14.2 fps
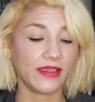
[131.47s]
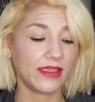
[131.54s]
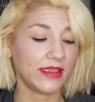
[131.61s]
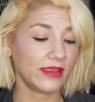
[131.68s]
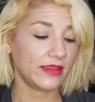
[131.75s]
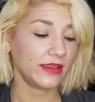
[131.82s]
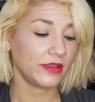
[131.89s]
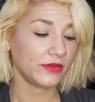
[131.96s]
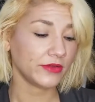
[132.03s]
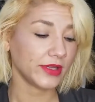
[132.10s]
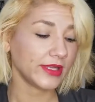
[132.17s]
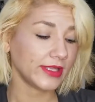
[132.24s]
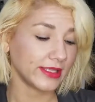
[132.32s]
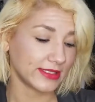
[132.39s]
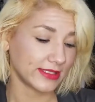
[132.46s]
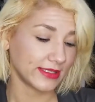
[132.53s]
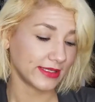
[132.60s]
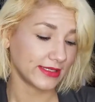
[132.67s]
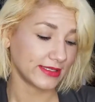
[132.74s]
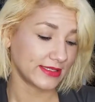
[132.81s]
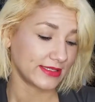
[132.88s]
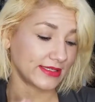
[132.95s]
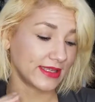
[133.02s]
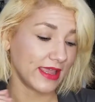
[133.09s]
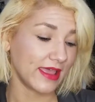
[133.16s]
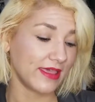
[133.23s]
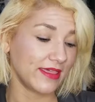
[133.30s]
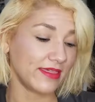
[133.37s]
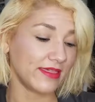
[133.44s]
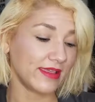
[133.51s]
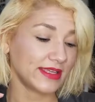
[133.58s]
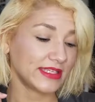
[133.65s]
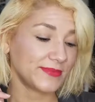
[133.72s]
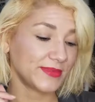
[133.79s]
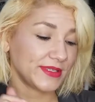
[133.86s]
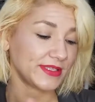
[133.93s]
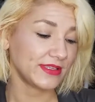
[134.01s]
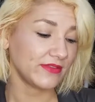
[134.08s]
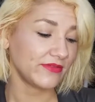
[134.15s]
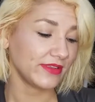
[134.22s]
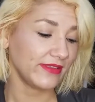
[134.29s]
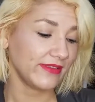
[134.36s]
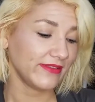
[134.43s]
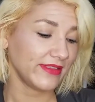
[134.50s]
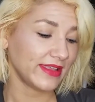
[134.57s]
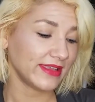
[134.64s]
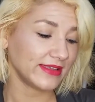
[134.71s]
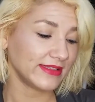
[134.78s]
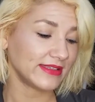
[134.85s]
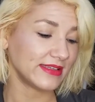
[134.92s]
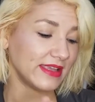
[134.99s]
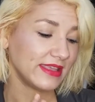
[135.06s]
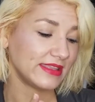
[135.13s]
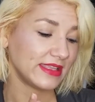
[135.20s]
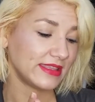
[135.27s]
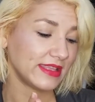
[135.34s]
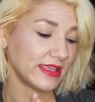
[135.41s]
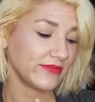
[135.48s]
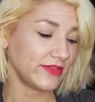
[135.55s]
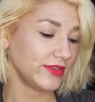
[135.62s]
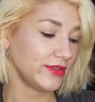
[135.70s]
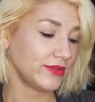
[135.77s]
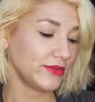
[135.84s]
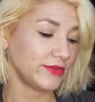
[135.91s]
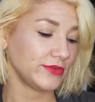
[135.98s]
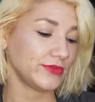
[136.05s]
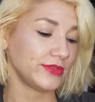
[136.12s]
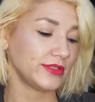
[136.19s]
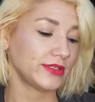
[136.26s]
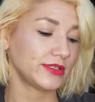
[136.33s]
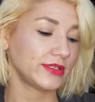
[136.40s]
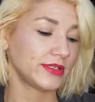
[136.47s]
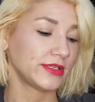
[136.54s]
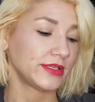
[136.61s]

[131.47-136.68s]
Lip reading: in the ingredients list, they specifically list that they've used